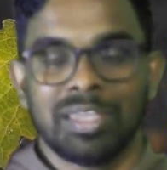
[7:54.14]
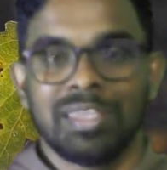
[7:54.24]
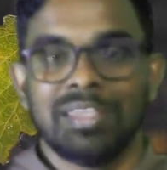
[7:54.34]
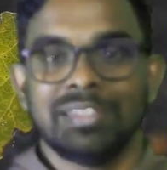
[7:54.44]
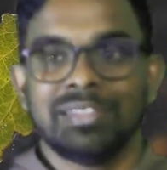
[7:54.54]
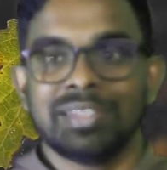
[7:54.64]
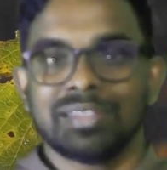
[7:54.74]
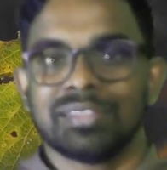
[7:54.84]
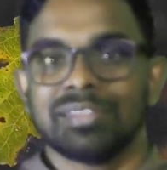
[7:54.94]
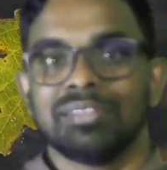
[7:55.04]
He
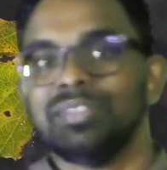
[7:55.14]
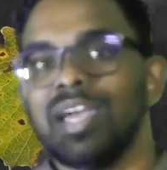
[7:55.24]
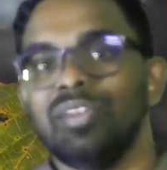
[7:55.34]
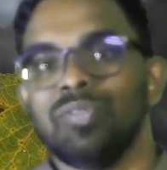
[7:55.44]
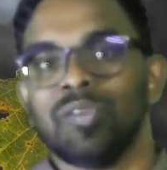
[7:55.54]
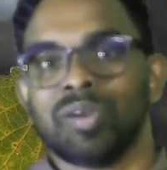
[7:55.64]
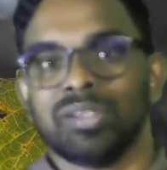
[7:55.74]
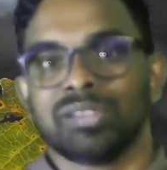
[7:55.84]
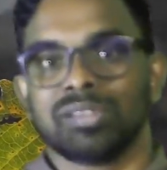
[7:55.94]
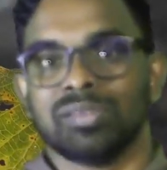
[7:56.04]
just died for
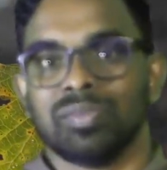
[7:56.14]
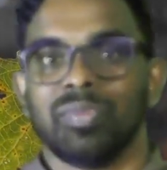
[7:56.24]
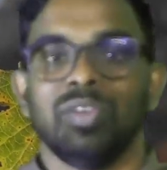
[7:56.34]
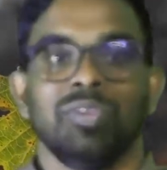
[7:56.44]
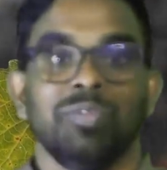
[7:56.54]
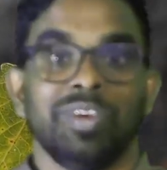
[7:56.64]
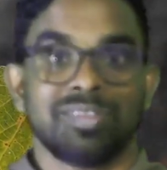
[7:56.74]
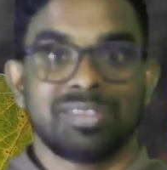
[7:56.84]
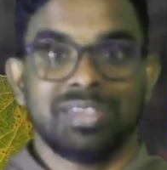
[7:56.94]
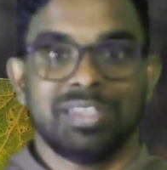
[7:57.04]
us when we were
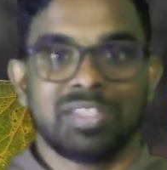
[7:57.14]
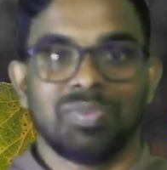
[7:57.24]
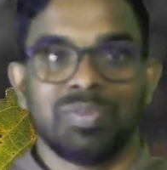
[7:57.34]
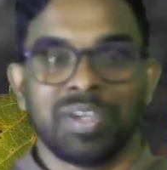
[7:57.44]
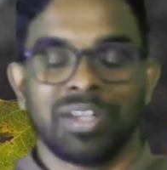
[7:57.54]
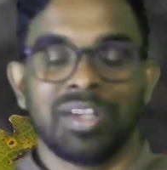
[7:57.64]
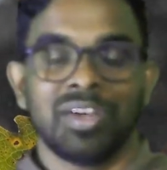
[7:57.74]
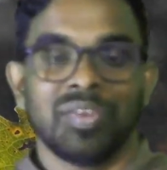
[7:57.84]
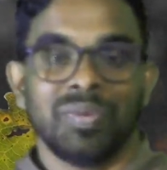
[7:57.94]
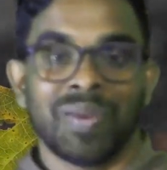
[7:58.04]
sinners. We were
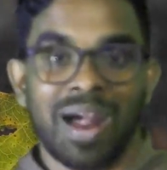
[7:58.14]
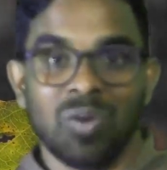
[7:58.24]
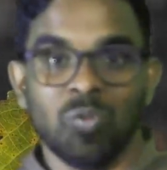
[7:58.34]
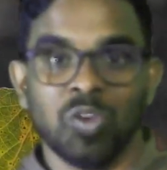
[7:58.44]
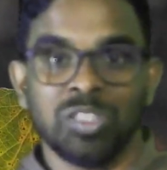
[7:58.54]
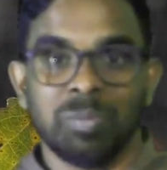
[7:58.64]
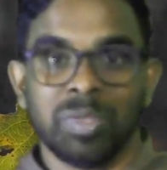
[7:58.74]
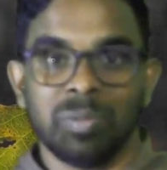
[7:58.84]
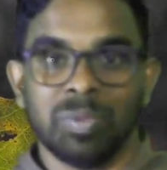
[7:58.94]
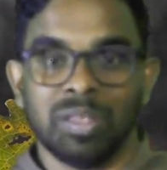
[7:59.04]
unworthy
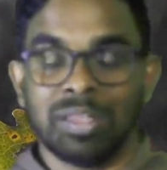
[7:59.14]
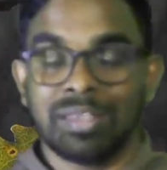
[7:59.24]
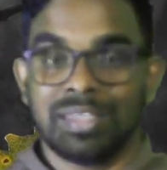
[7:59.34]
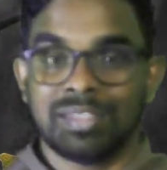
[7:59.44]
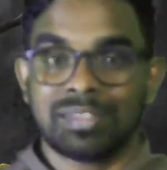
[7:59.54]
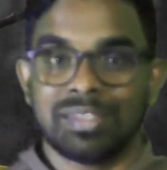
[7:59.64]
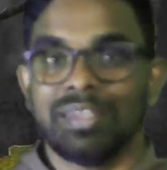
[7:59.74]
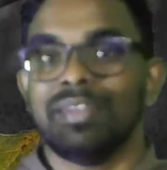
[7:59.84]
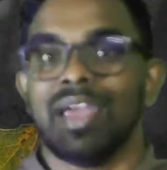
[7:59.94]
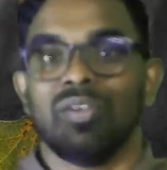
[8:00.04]
people. He
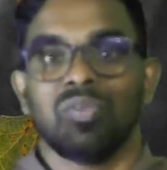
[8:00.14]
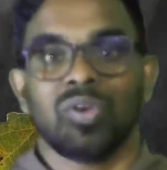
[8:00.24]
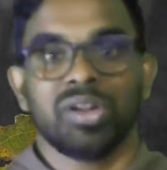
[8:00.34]
died for